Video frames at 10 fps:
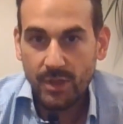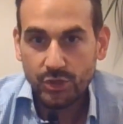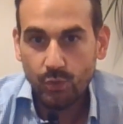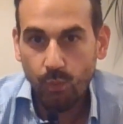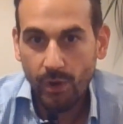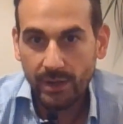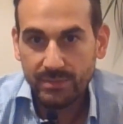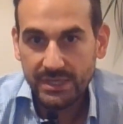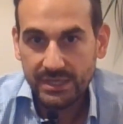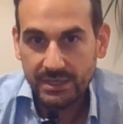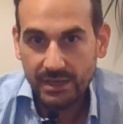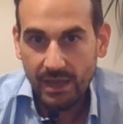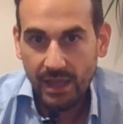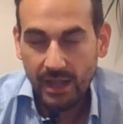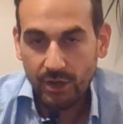You want to be
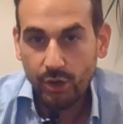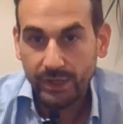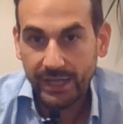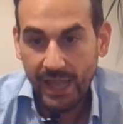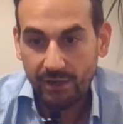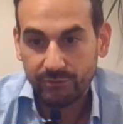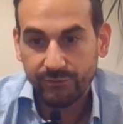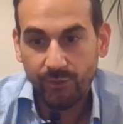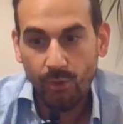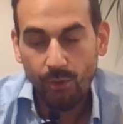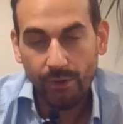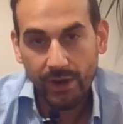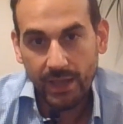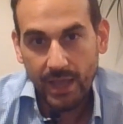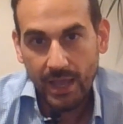looking out
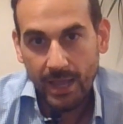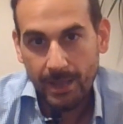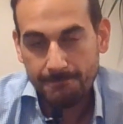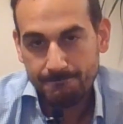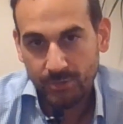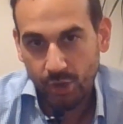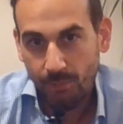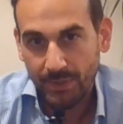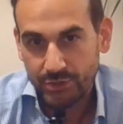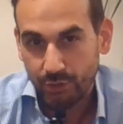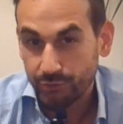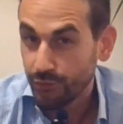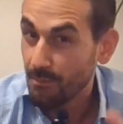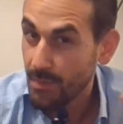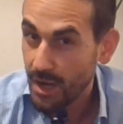for companies going
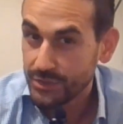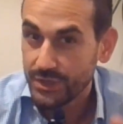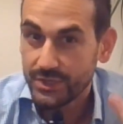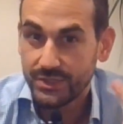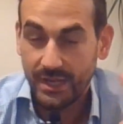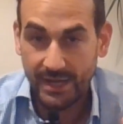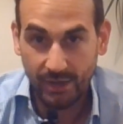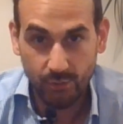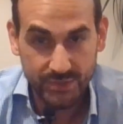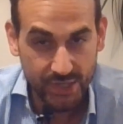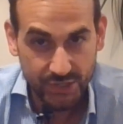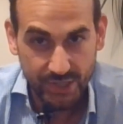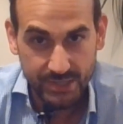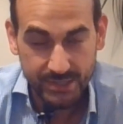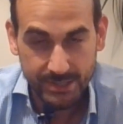through mergers and
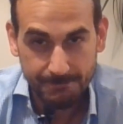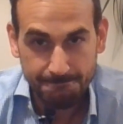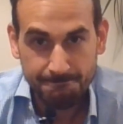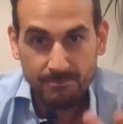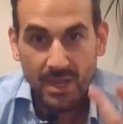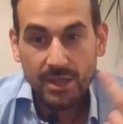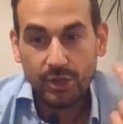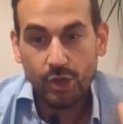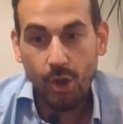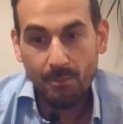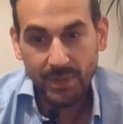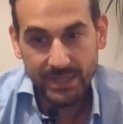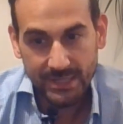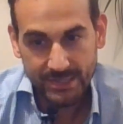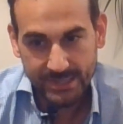acquisitions,
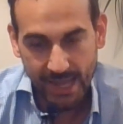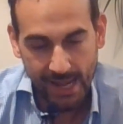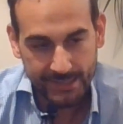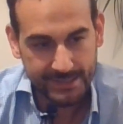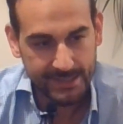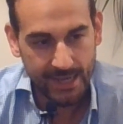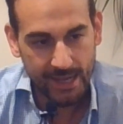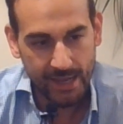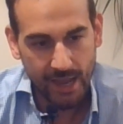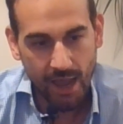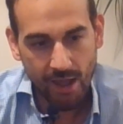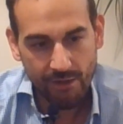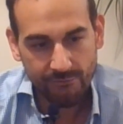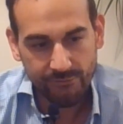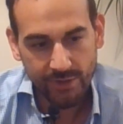companies that
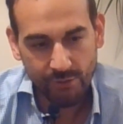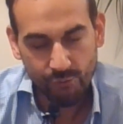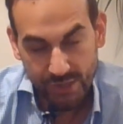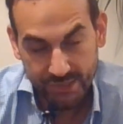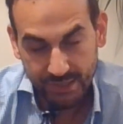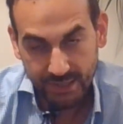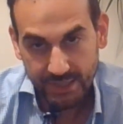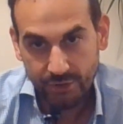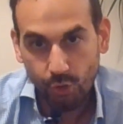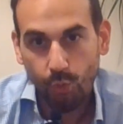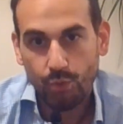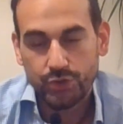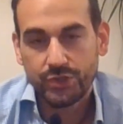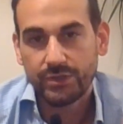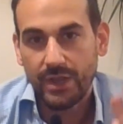have recently
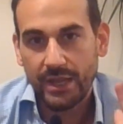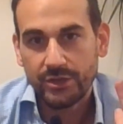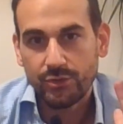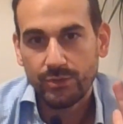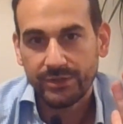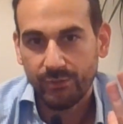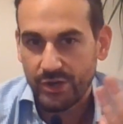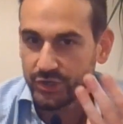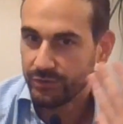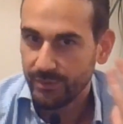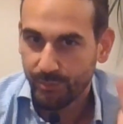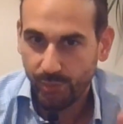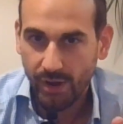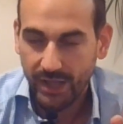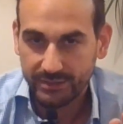launched a new iteration of the
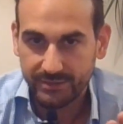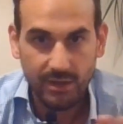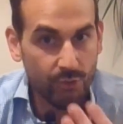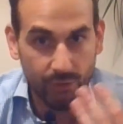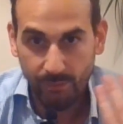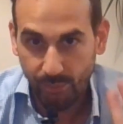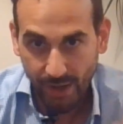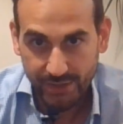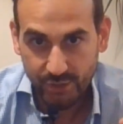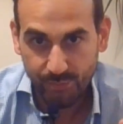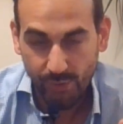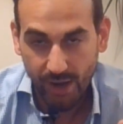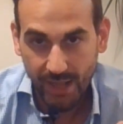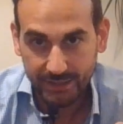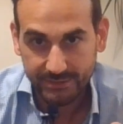product or a brand new
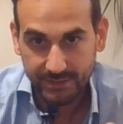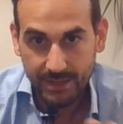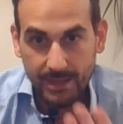product,